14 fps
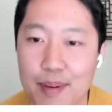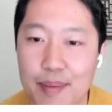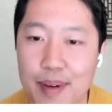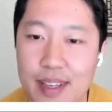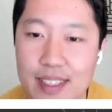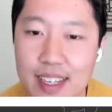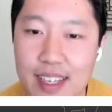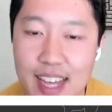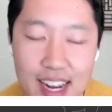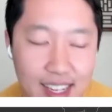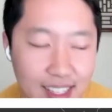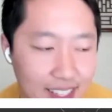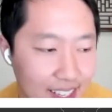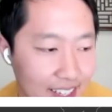but is it kind
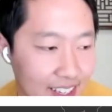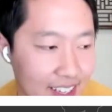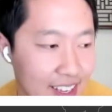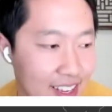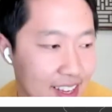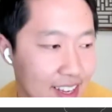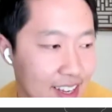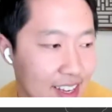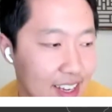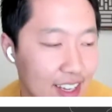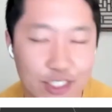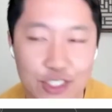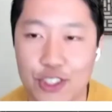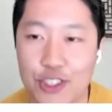of like
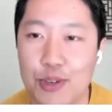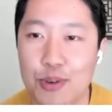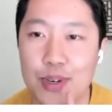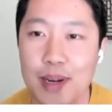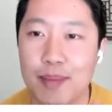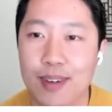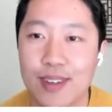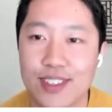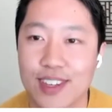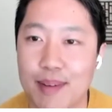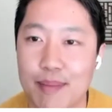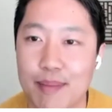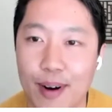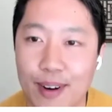SKU numbers
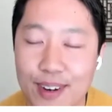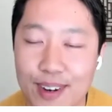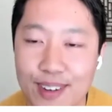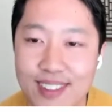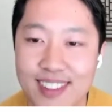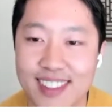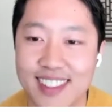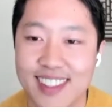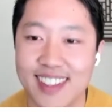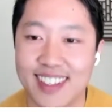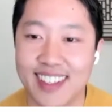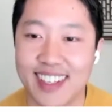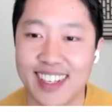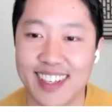on barcodes,
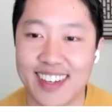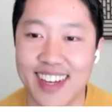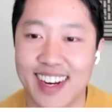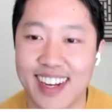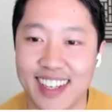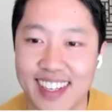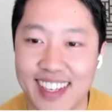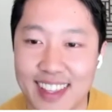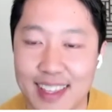like you kind of get